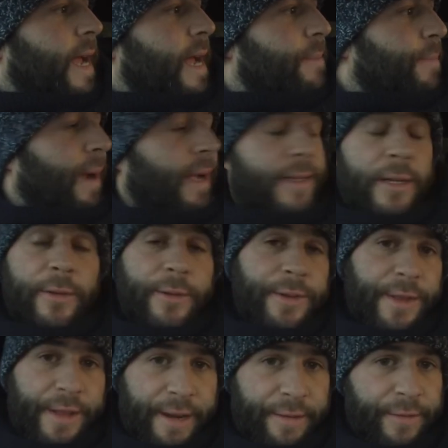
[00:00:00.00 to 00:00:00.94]
to head back down
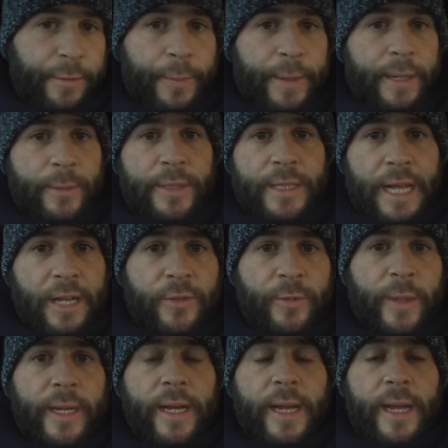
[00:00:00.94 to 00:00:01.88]
to the river where I was last
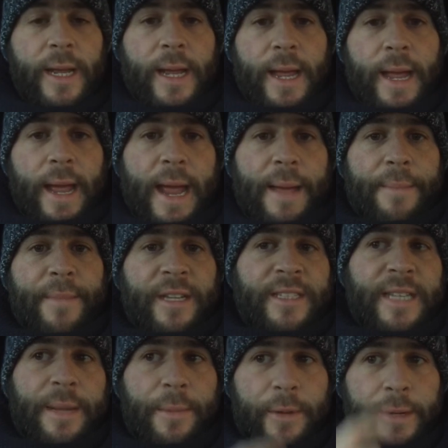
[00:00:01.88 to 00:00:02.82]
week, and this
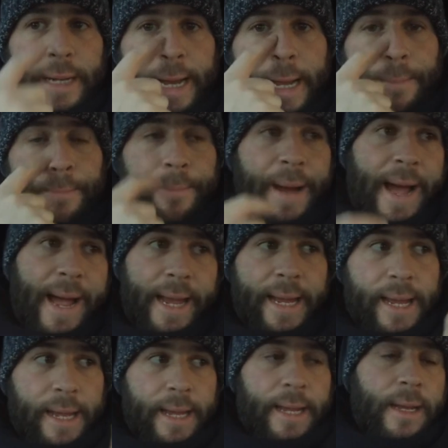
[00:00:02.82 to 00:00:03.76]
time I'm going to head
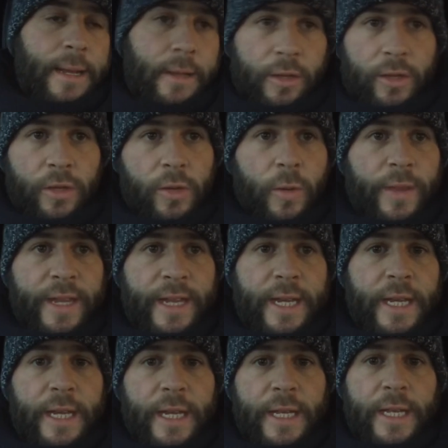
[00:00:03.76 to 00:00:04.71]
back to
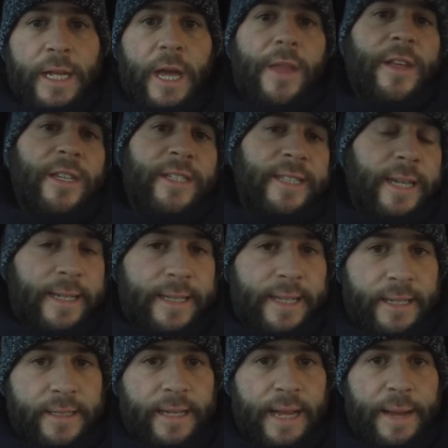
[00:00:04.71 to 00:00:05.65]
the other side
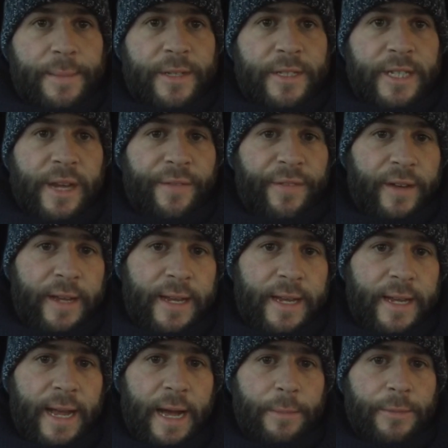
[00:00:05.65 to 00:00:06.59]
this time and see if we can
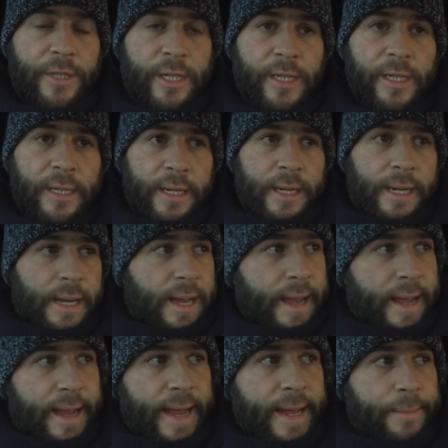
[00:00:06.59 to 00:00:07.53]
capture
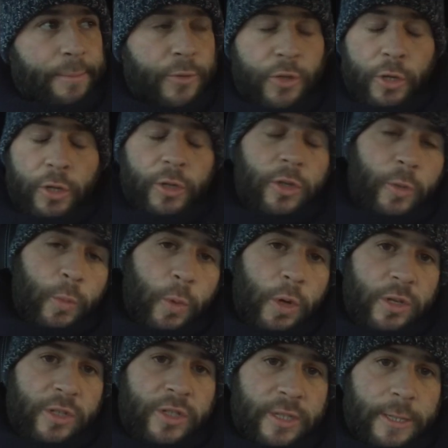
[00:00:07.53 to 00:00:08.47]
him shooting
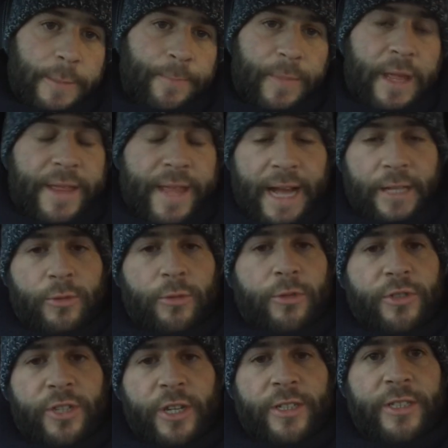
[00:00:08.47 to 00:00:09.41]
towards the actual
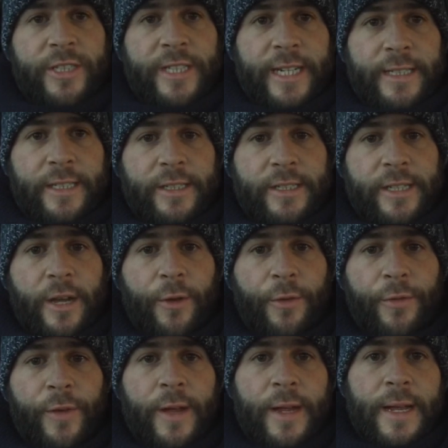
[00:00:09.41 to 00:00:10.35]
sunset
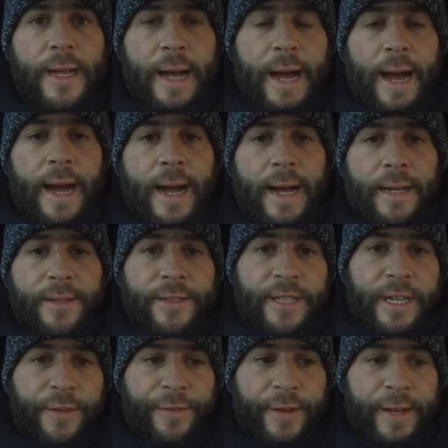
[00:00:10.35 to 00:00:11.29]
itself, and
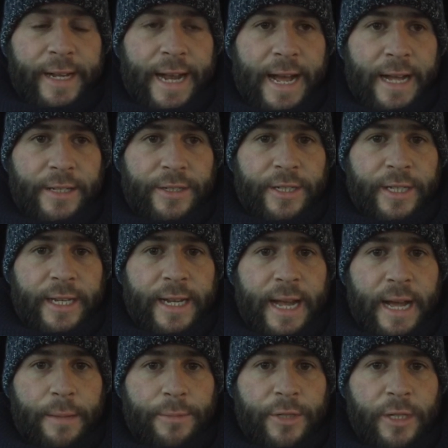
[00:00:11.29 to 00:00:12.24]
see if I can actually
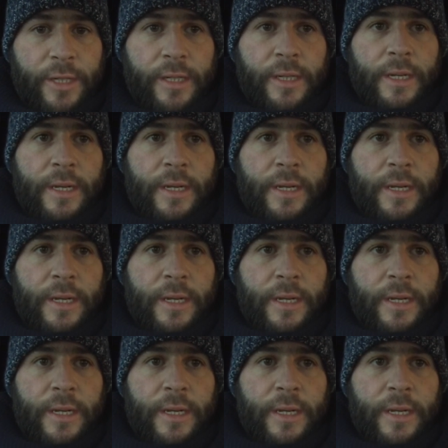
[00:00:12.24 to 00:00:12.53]
capture